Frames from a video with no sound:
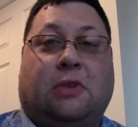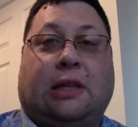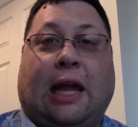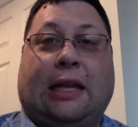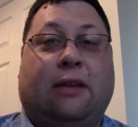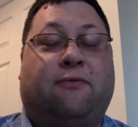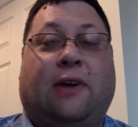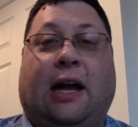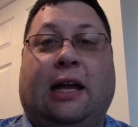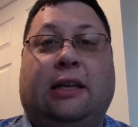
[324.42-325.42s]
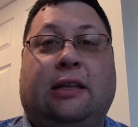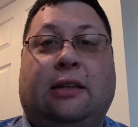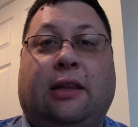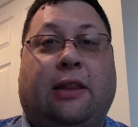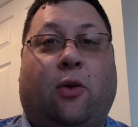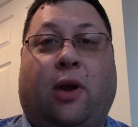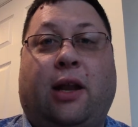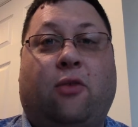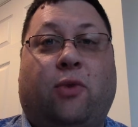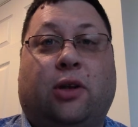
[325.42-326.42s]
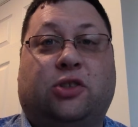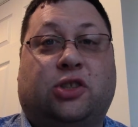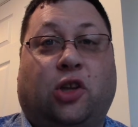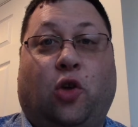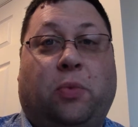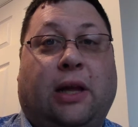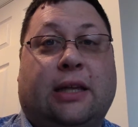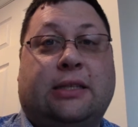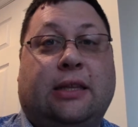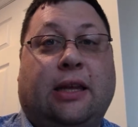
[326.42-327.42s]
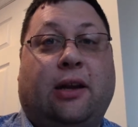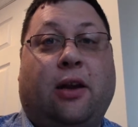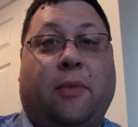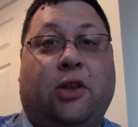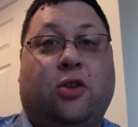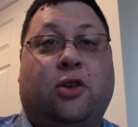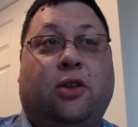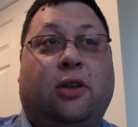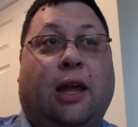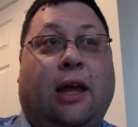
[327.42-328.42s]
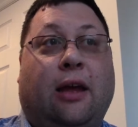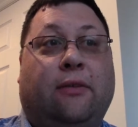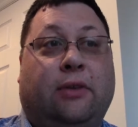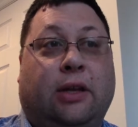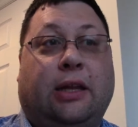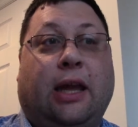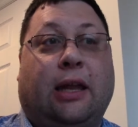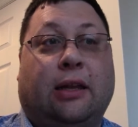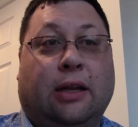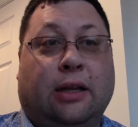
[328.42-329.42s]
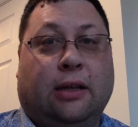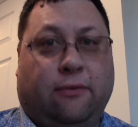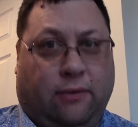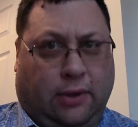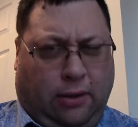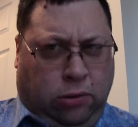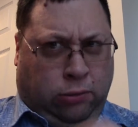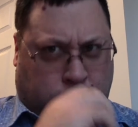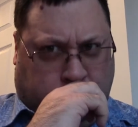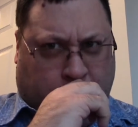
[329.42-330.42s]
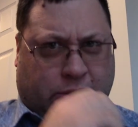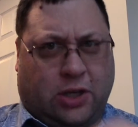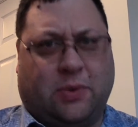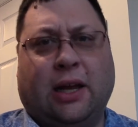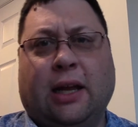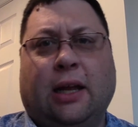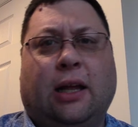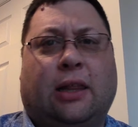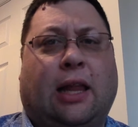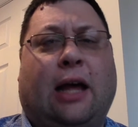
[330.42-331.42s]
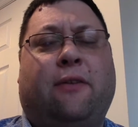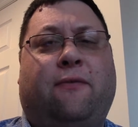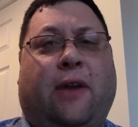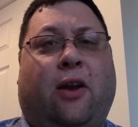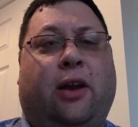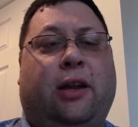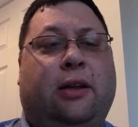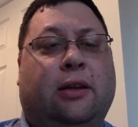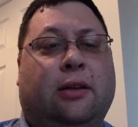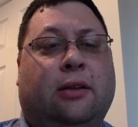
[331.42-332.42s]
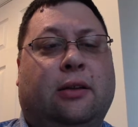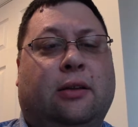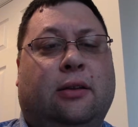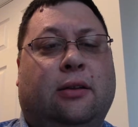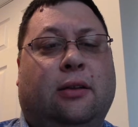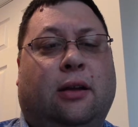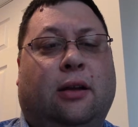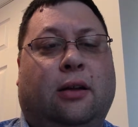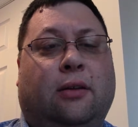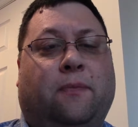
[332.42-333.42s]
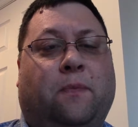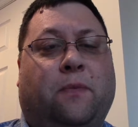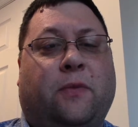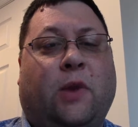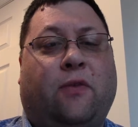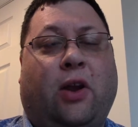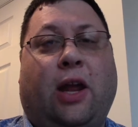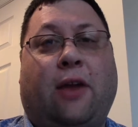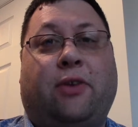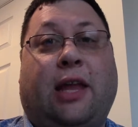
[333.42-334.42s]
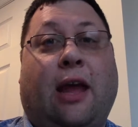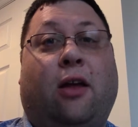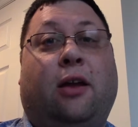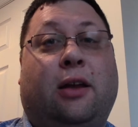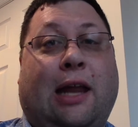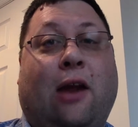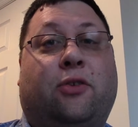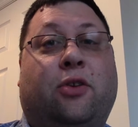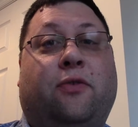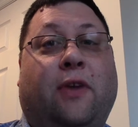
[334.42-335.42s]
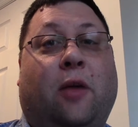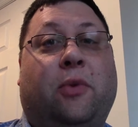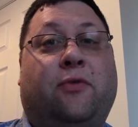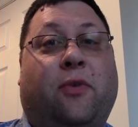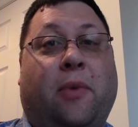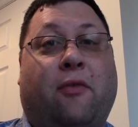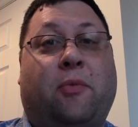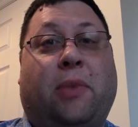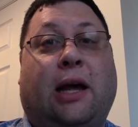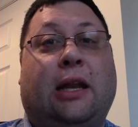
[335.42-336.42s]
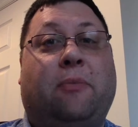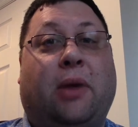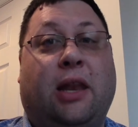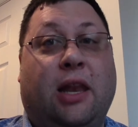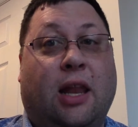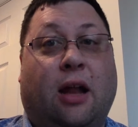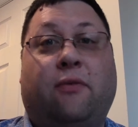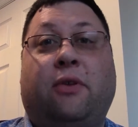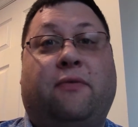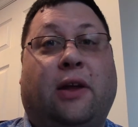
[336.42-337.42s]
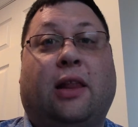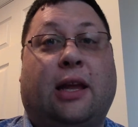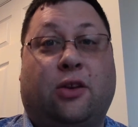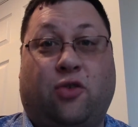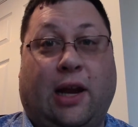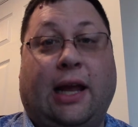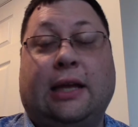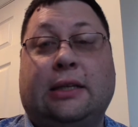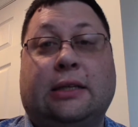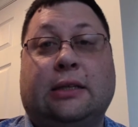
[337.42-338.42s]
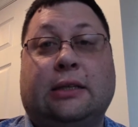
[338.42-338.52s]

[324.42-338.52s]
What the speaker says: I didn't find that there were any real slow plots in there. I mean, you did have, again, excuse me, a lot of very heavy character development from everybody, but none of it felt like it dragged.